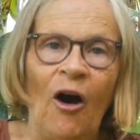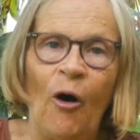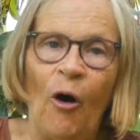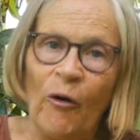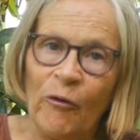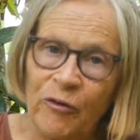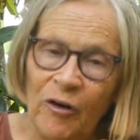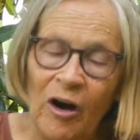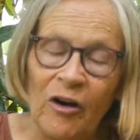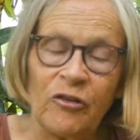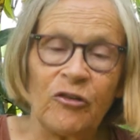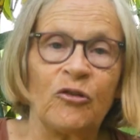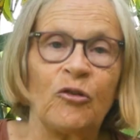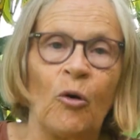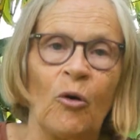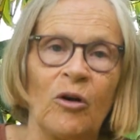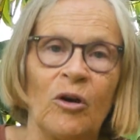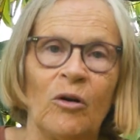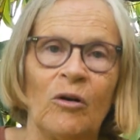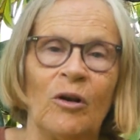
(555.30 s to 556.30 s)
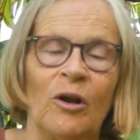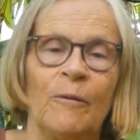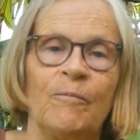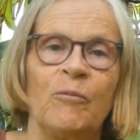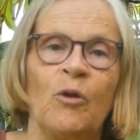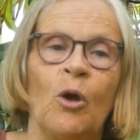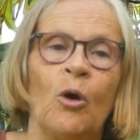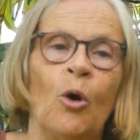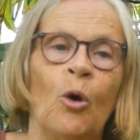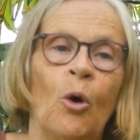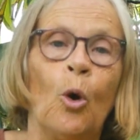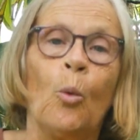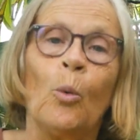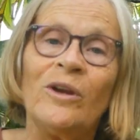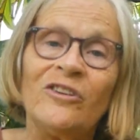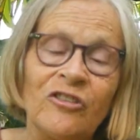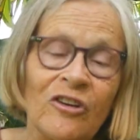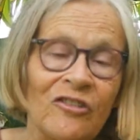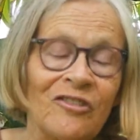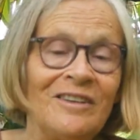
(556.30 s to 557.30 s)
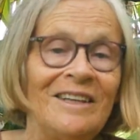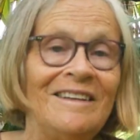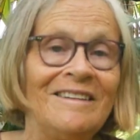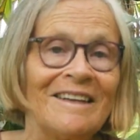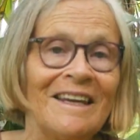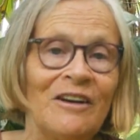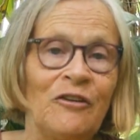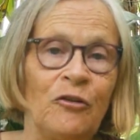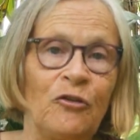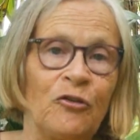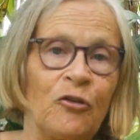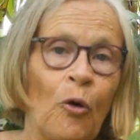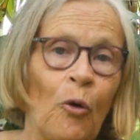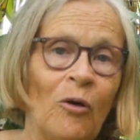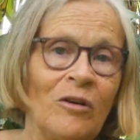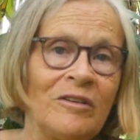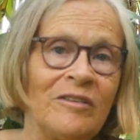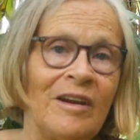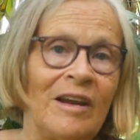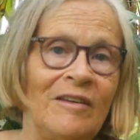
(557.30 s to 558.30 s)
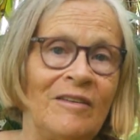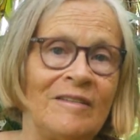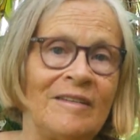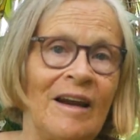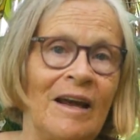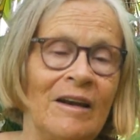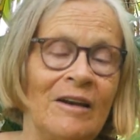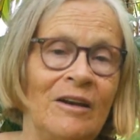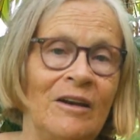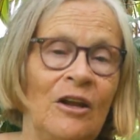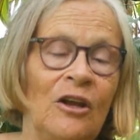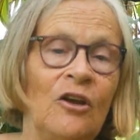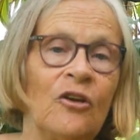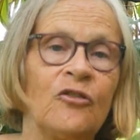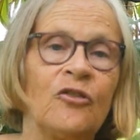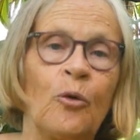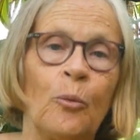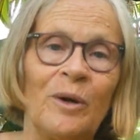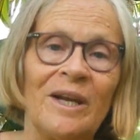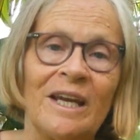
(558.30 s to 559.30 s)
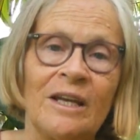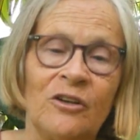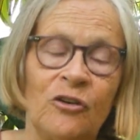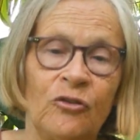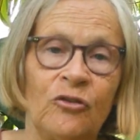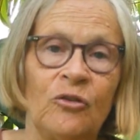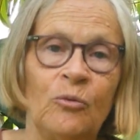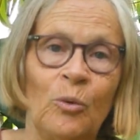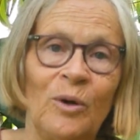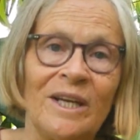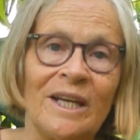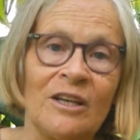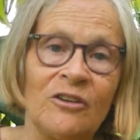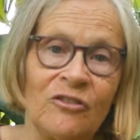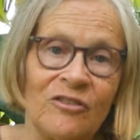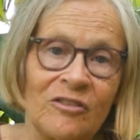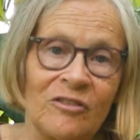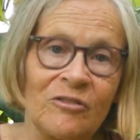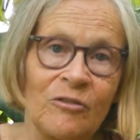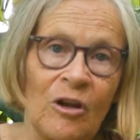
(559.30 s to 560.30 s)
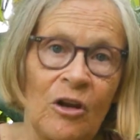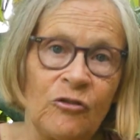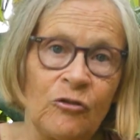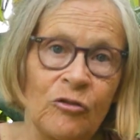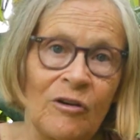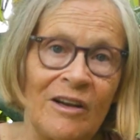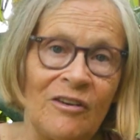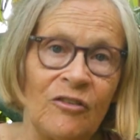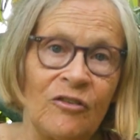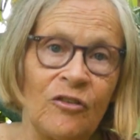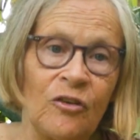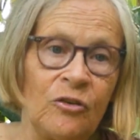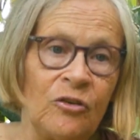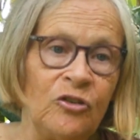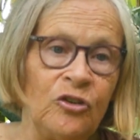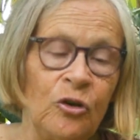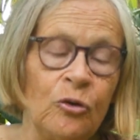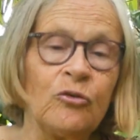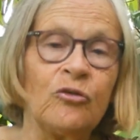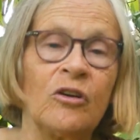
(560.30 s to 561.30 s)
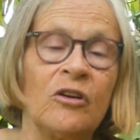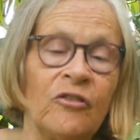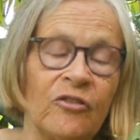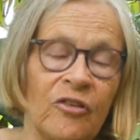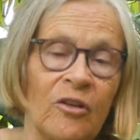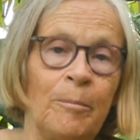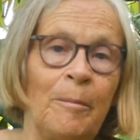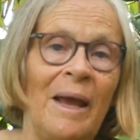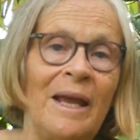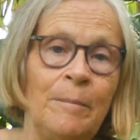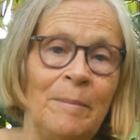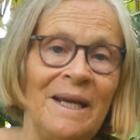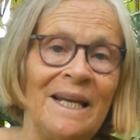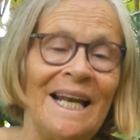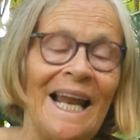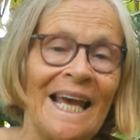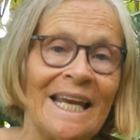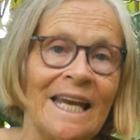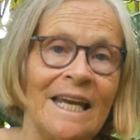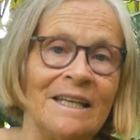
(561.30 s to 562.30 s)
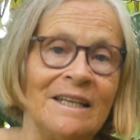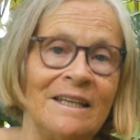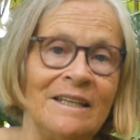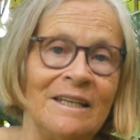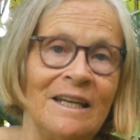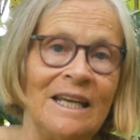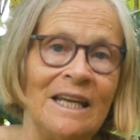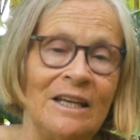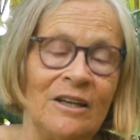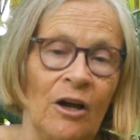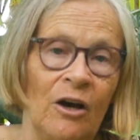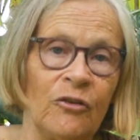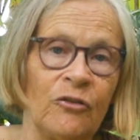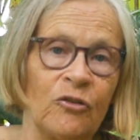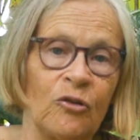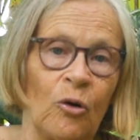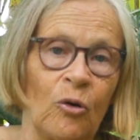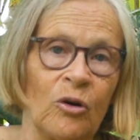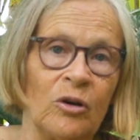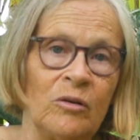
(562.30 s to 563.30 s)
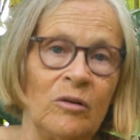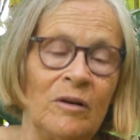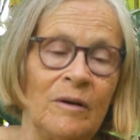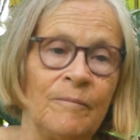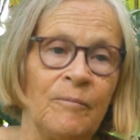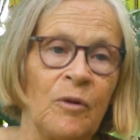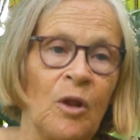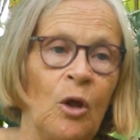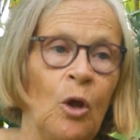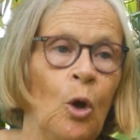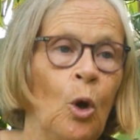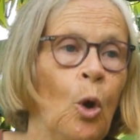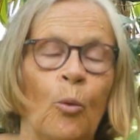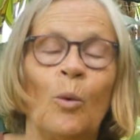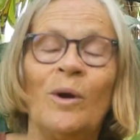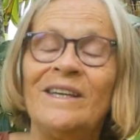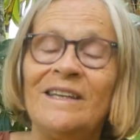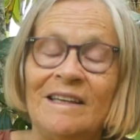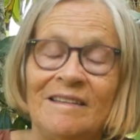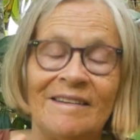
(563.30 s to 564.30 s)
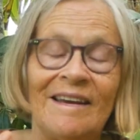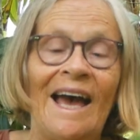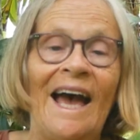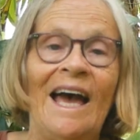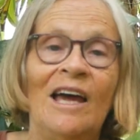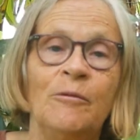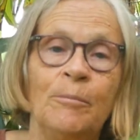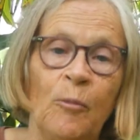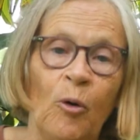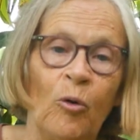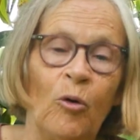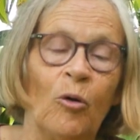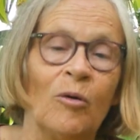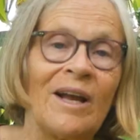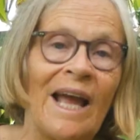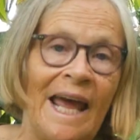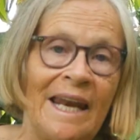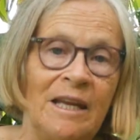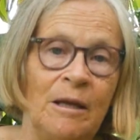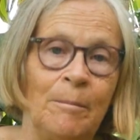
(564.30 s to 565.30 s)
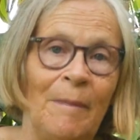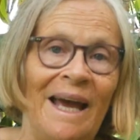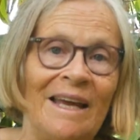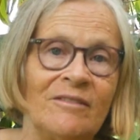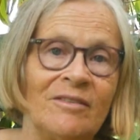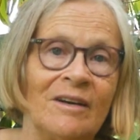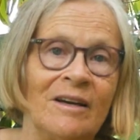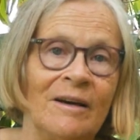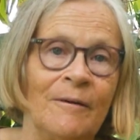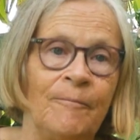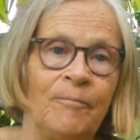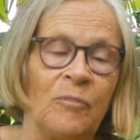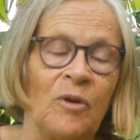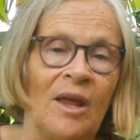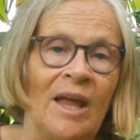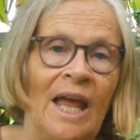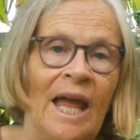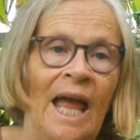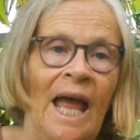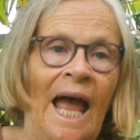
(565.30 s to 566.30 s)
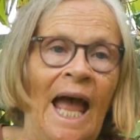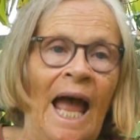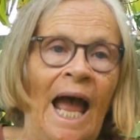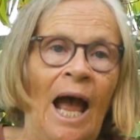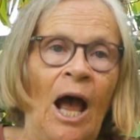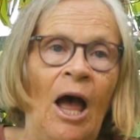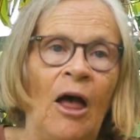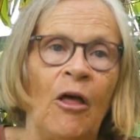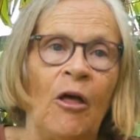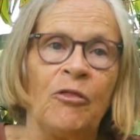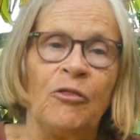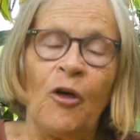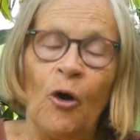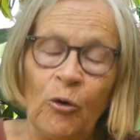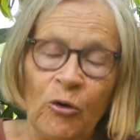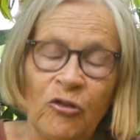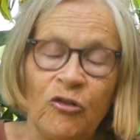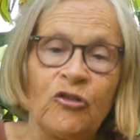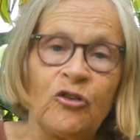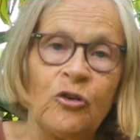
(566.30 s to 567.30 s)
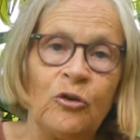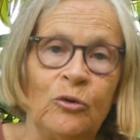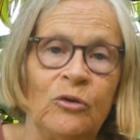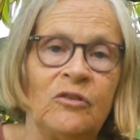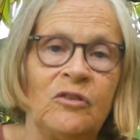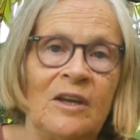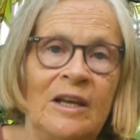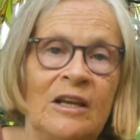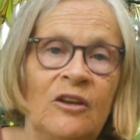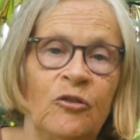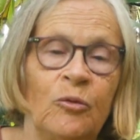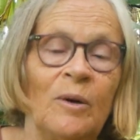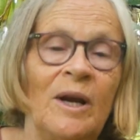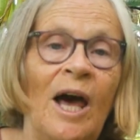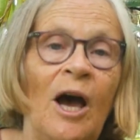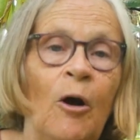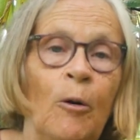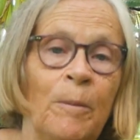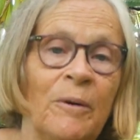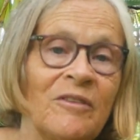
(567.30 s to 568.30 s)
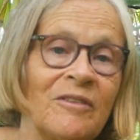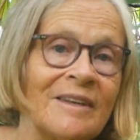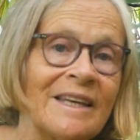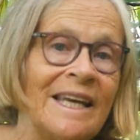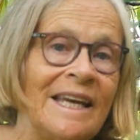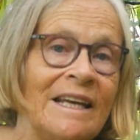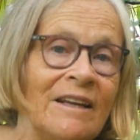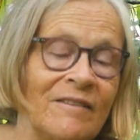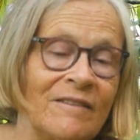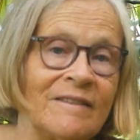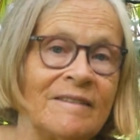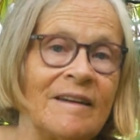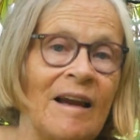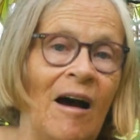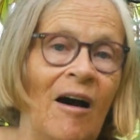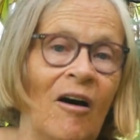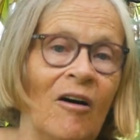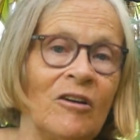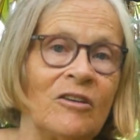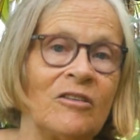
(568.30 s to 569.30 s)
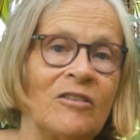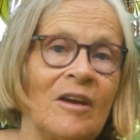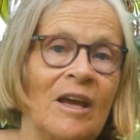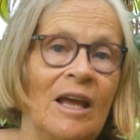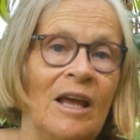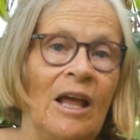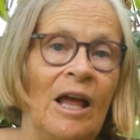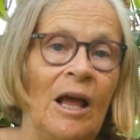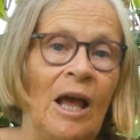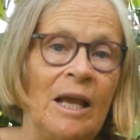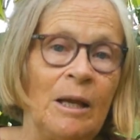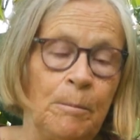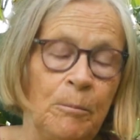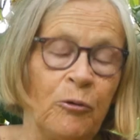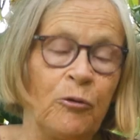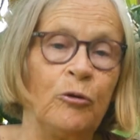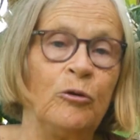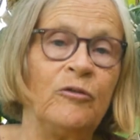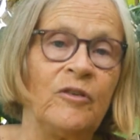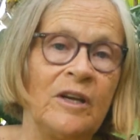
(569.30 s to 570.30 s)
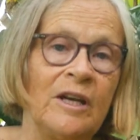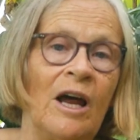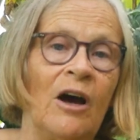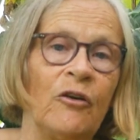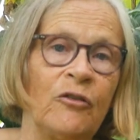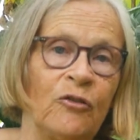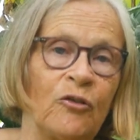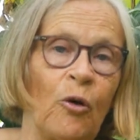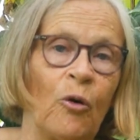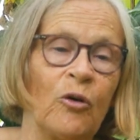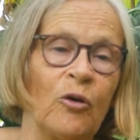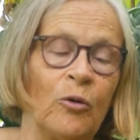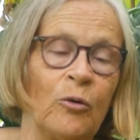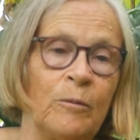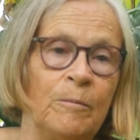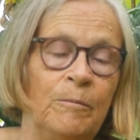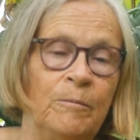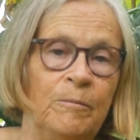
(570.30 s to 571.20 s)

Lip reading: of our soil. We just need to get a soil test done so we can address the nutrients that may be lacking in our soil. We need to add more organic matter. Those two things will help us kickstart improving our soil.